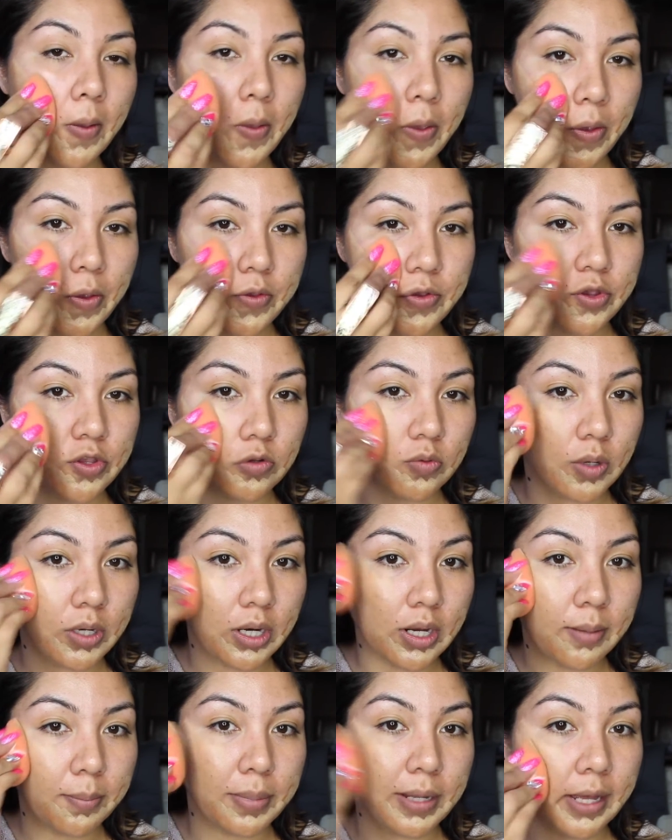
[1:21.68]
you just
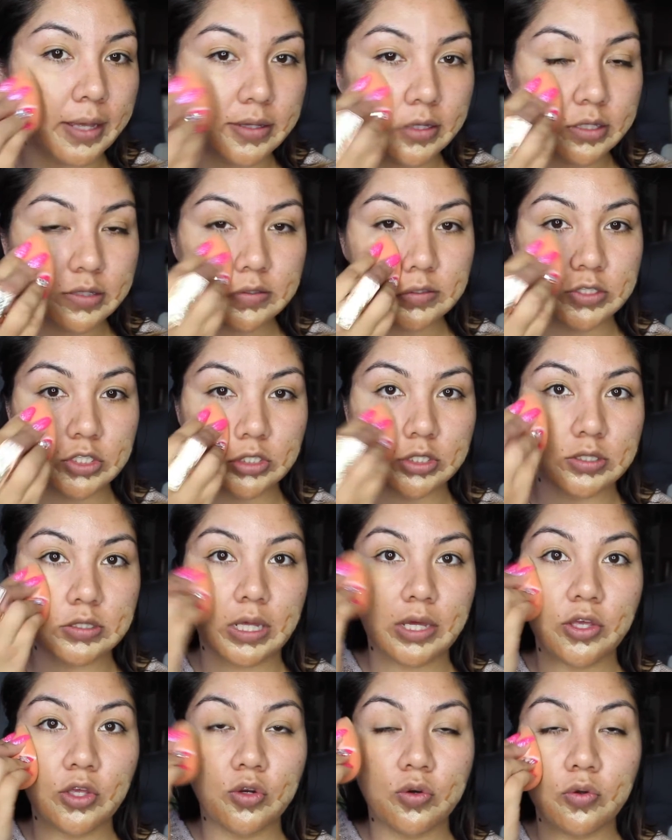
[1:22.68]
want to apply this just
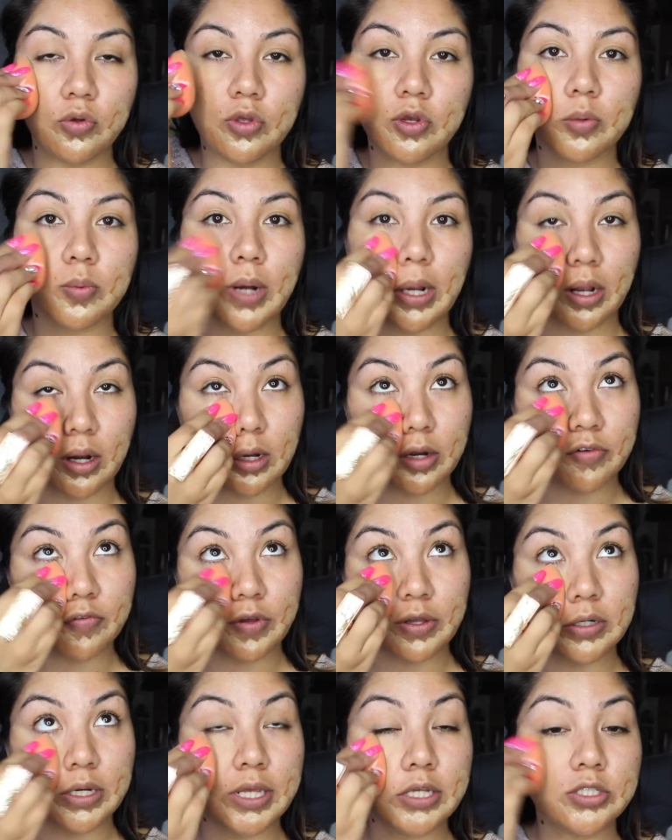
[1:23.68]
like you do your regular
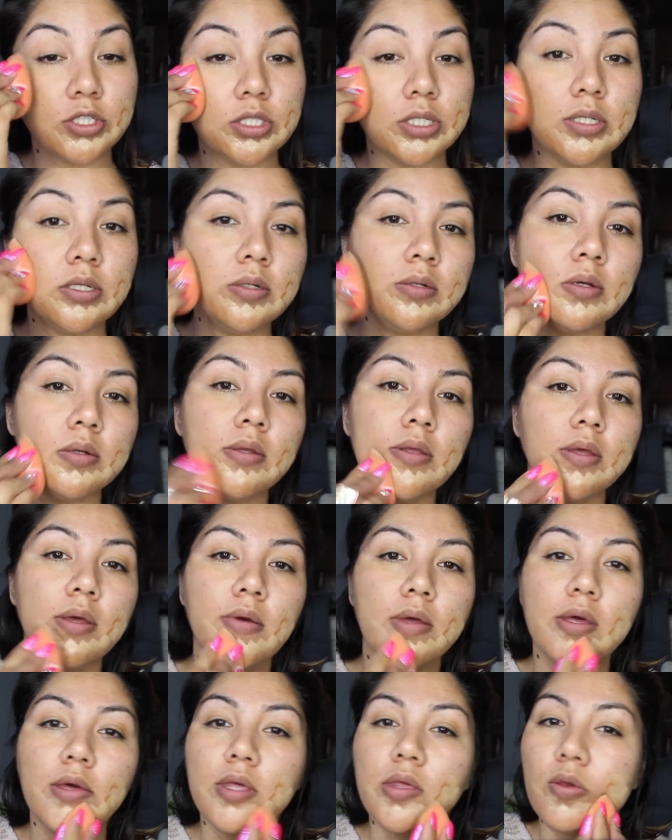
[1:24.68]
foundation.
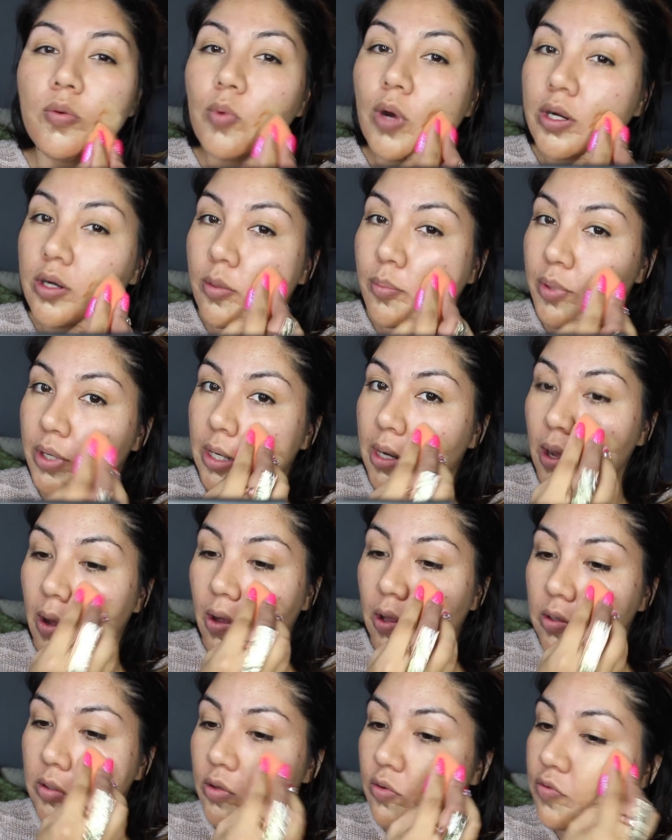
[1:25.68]
You want to put it
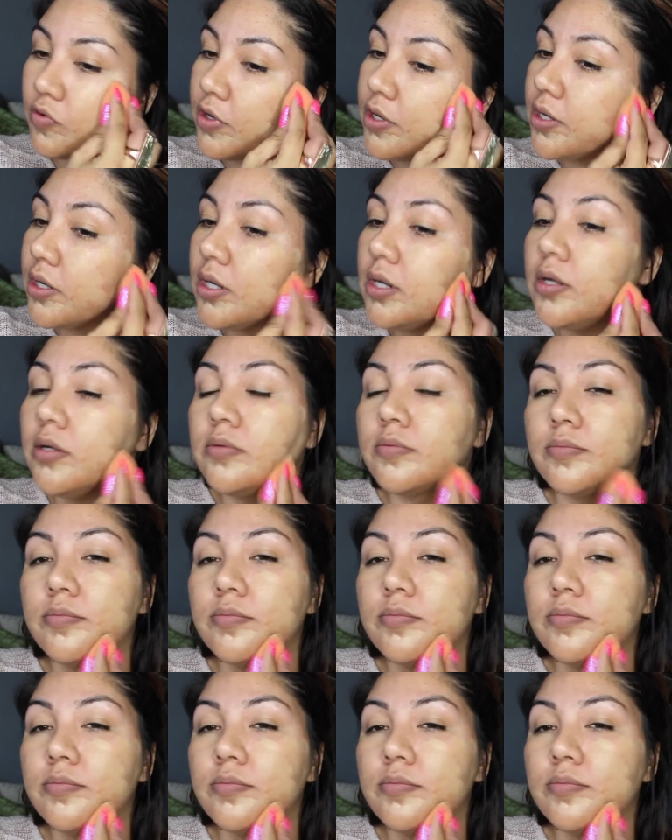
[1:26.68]
all over your